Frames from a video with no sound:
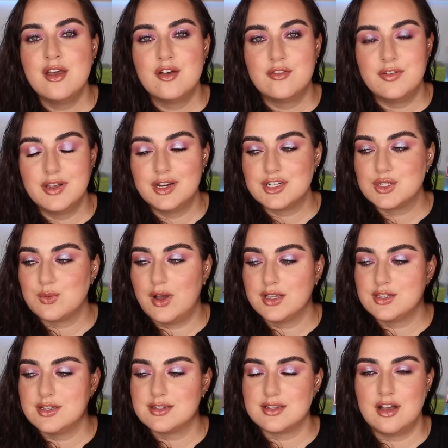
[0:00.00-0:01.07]
finger
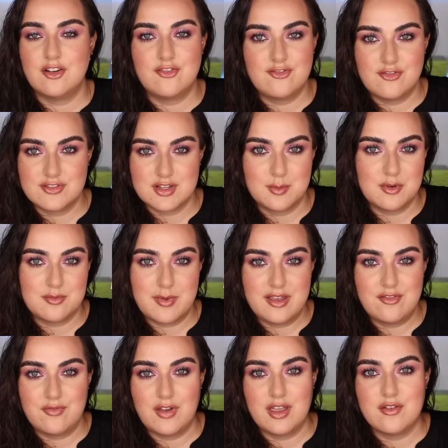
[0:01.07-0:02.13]
swatches of some of
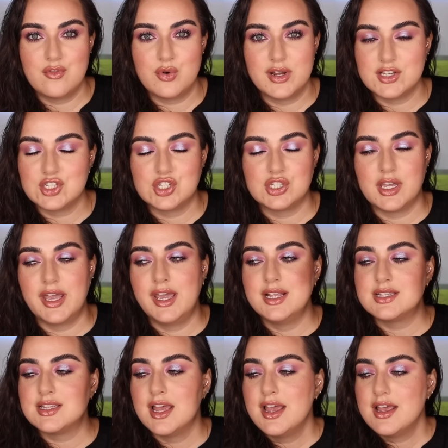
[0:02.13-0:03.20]
my favorite
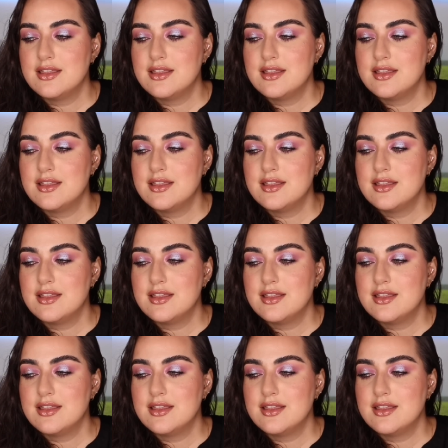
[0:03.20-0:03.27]
shades.